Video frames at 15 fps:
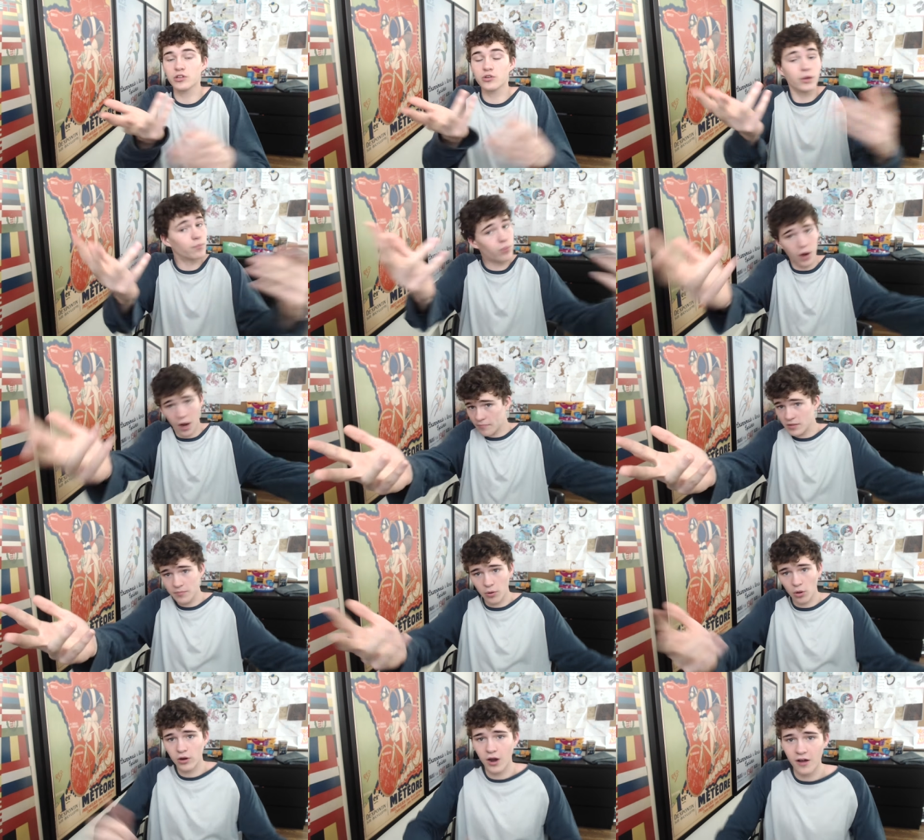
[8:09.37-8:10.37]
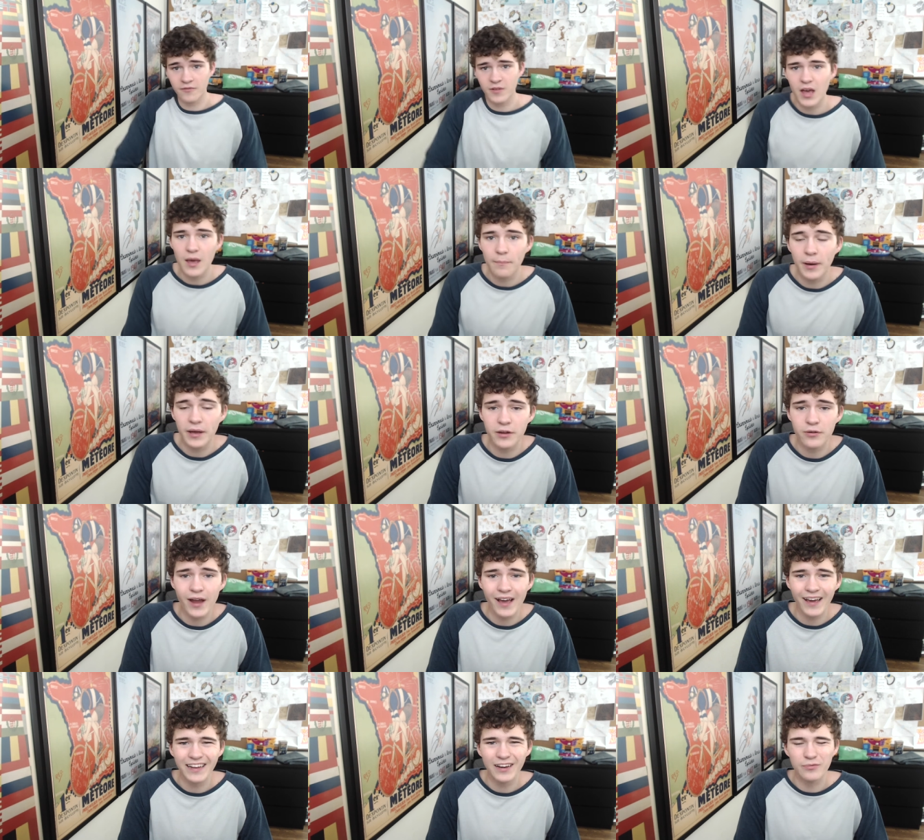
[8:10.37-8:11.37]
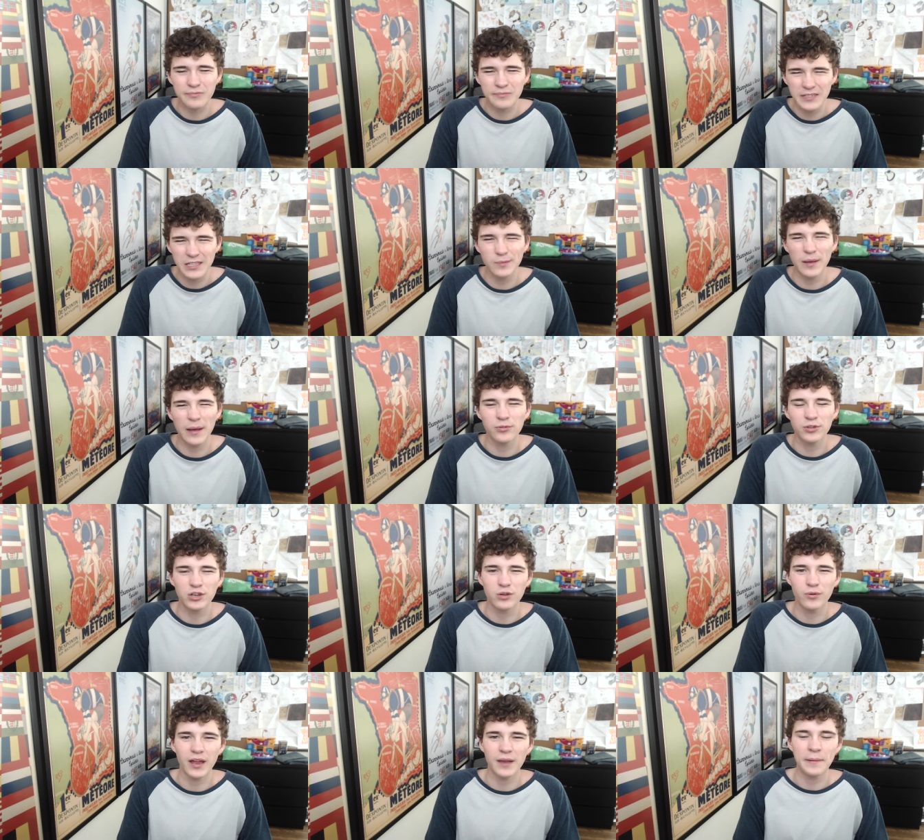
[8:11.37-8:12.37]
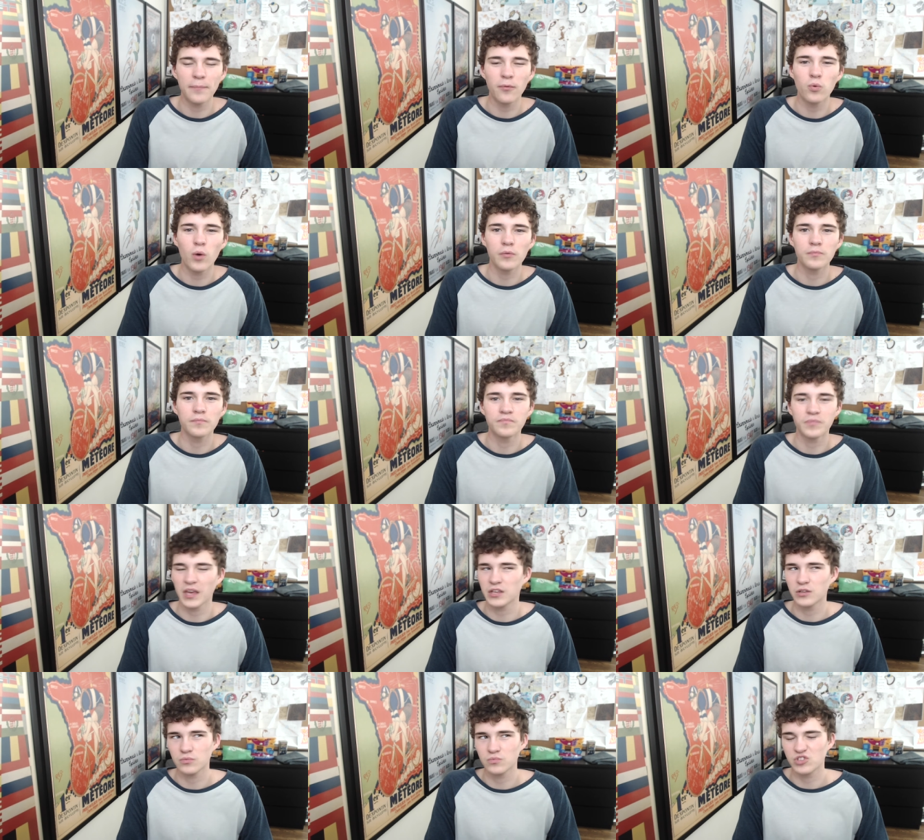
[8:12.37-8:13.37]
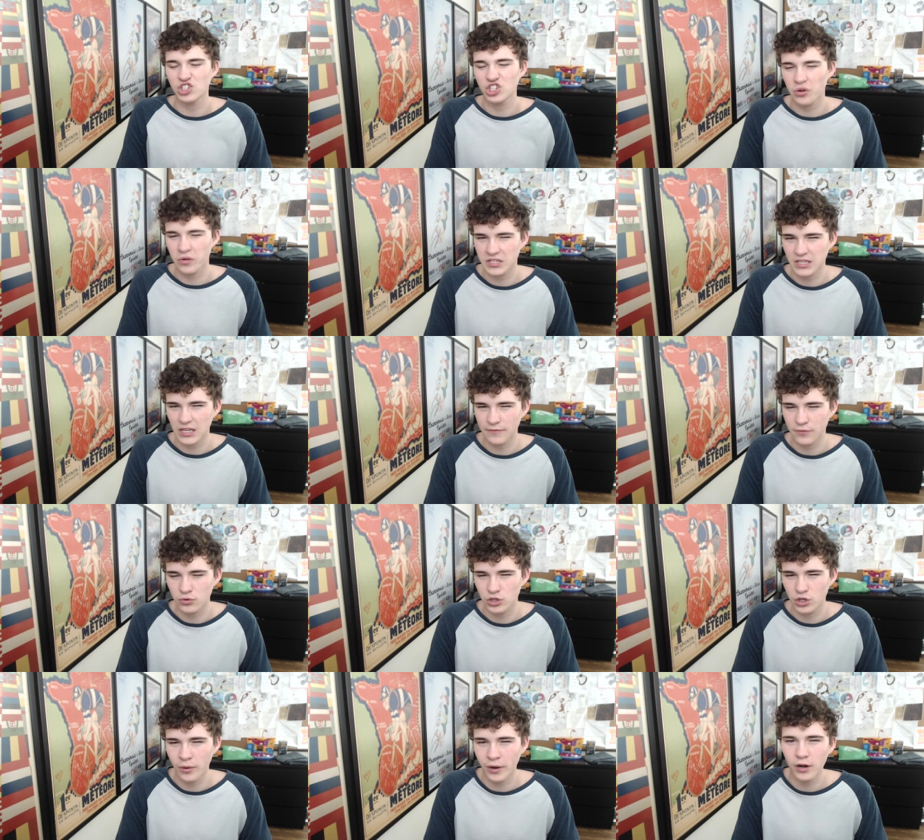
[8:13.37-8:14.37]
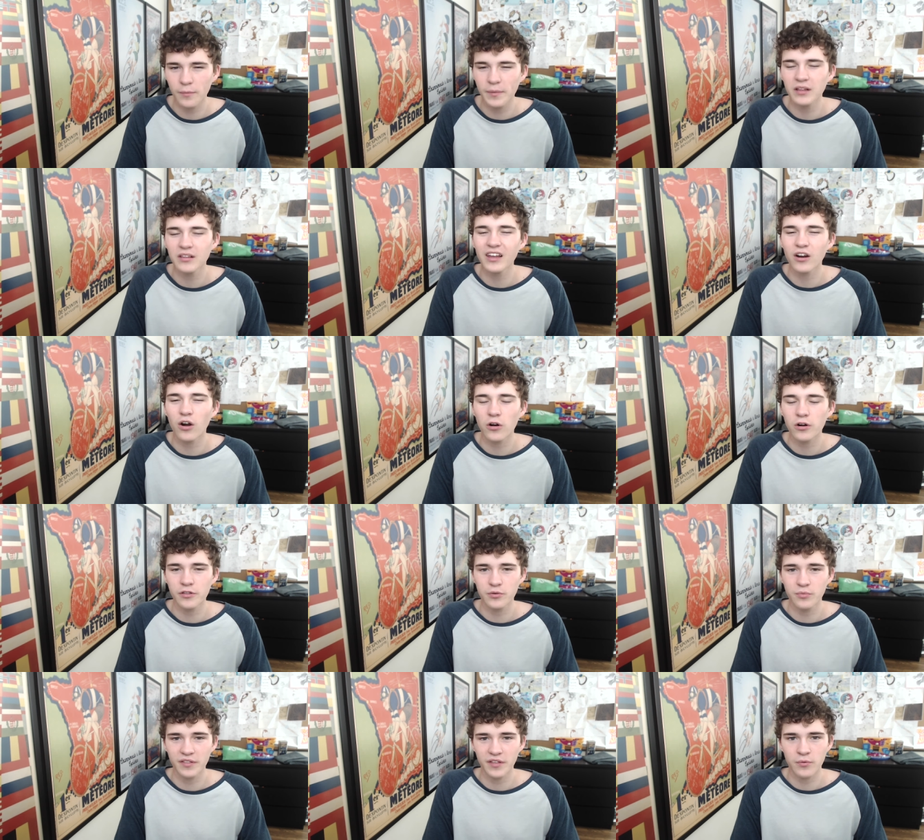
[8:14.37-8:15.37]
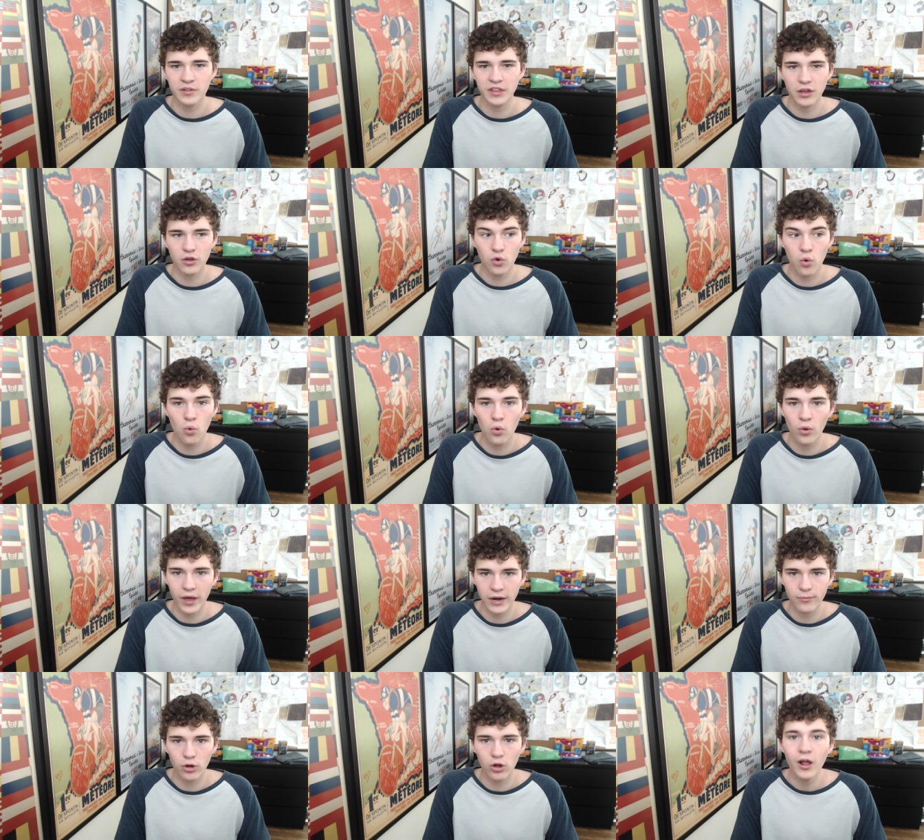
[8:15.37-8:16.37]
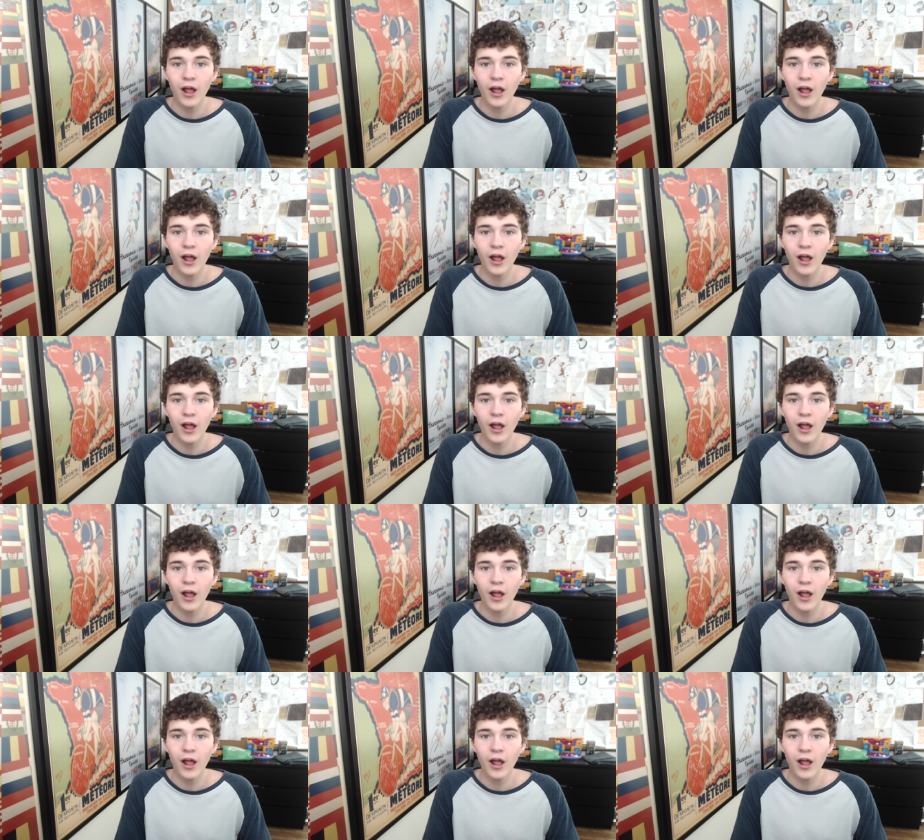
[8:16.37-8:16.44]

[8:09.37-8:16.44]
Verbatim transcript: You can probably pull it off, but you're not gonna really be able to do it, and people won't take you seriously if you do, and it'll be a lot harder than with a really cool animal.